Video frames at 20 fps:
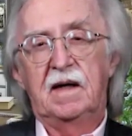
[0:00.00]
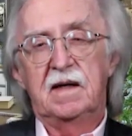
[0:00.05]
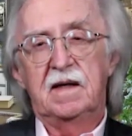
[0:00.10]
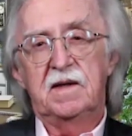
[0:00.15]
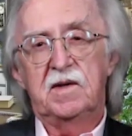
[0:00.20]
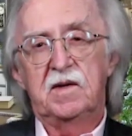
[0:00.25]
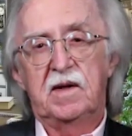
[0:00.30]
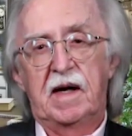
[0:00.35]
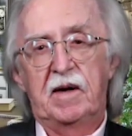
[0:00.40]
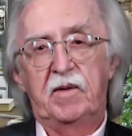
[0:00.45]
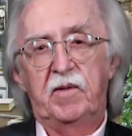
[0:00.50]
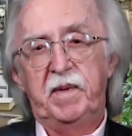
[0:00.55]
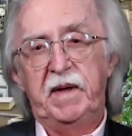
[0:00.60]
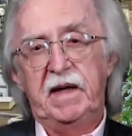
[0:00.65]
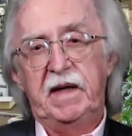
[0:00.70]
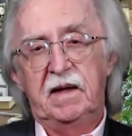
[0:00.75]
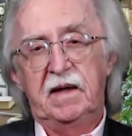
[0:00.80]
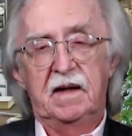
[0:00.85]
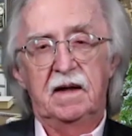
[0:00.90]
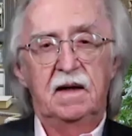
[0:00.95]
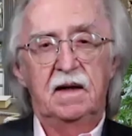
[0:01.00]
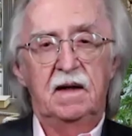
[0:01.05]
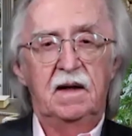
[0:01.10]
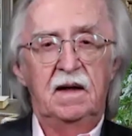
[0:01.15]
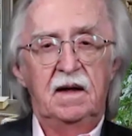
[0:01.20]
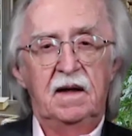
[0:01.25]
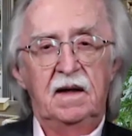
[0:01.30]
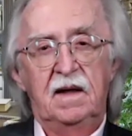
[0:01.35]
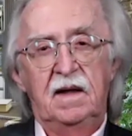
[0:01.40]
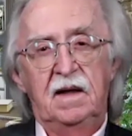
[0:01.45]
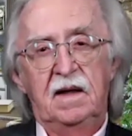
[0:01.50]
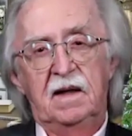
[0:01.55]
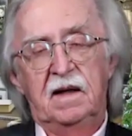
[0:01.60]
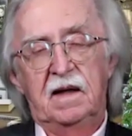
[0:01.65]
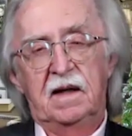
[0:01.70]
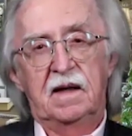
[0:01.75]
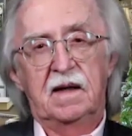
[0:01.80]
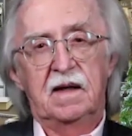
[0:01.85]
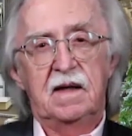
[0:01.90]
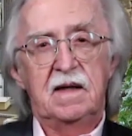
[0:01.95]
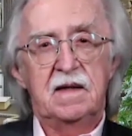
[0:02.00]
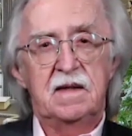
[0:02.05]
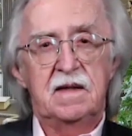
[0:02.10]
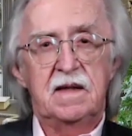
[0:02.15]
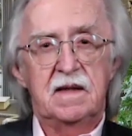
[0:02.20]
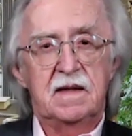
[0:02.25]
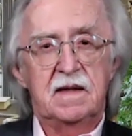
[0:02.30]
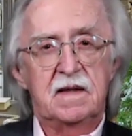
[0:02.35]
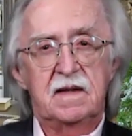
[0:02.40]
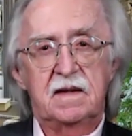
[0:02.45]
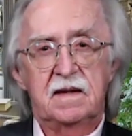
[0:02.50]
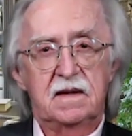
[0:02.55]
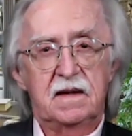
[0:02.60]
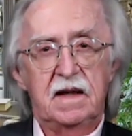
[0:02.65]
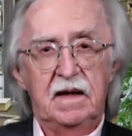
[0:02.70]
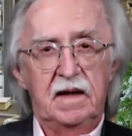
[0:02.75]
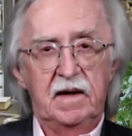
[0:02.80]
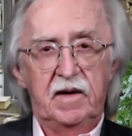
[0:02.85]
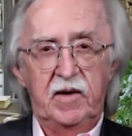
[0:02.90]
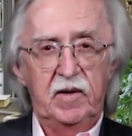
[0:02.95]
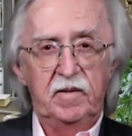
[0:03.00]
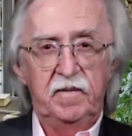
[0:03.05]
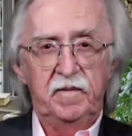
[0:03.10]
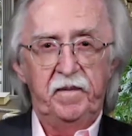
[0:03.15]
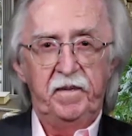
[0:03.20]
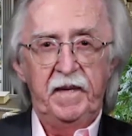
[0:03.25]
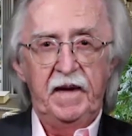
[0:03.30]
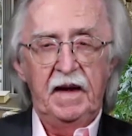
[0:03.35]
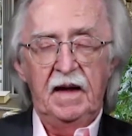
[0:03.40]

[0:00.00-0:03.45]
So that would be the easiest thing to do.